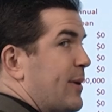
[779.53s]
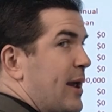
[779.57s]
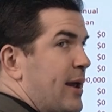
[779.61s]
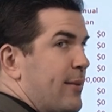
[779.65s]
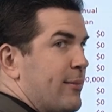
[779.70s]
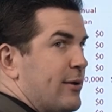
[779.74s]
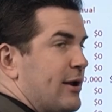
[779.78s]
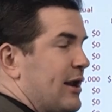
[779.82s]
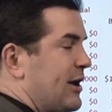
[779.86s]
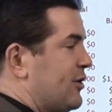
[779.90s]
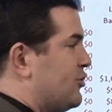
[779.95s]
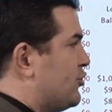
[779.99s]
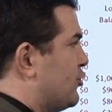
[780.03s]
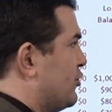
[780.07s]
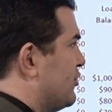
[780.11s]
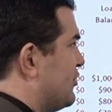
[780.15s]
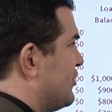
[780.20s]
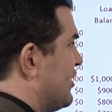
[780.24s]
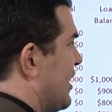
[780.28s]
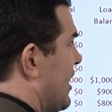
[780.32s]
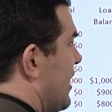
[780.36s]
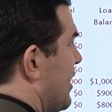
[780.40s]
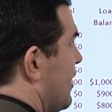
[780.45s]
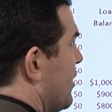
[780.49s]
payment, I should
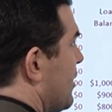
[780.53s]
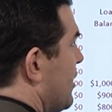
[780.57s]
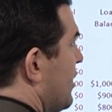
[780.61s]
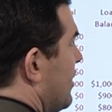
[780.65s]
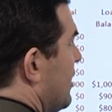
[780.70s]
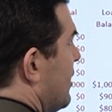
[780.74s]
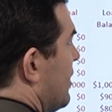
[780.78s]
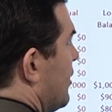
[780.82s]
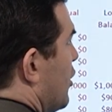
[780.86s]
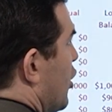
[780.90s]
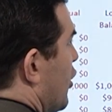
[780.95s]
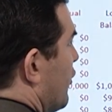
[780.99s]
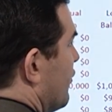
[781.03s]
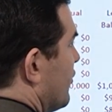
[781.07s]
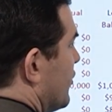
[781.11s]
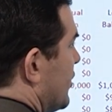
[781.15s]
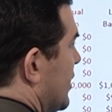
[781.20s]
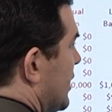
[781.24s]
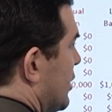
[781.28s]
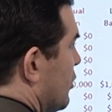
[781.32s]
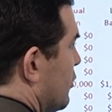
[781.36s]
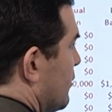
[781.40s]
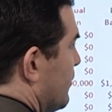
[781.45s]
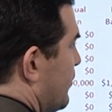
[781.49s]
say, over
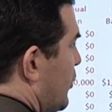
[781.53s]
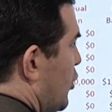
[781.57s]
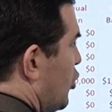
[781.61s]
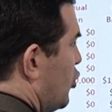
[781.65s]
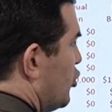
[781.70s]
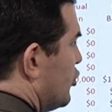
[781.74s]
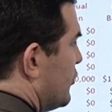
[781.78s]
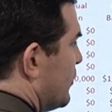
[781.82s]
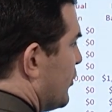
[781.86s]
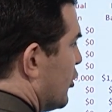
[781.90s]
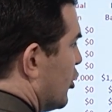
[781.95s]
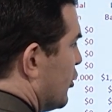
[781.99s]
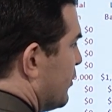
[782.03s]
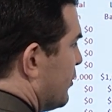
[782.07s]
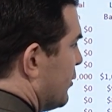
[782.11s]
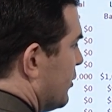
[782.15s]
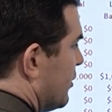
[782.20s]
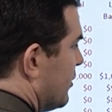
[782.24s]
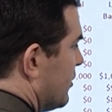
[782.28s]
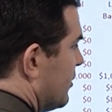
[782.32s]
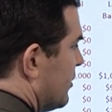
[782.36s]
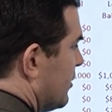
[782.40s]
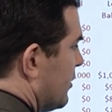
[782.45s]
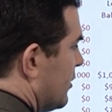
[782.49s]
here in bold
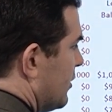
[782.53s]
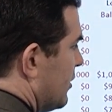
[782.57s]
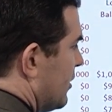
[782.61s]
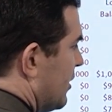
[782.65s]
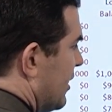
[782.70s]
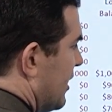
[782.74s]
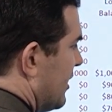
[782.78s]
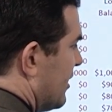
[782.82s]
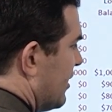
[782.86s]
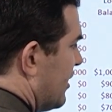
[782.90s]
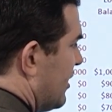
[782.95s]
purple at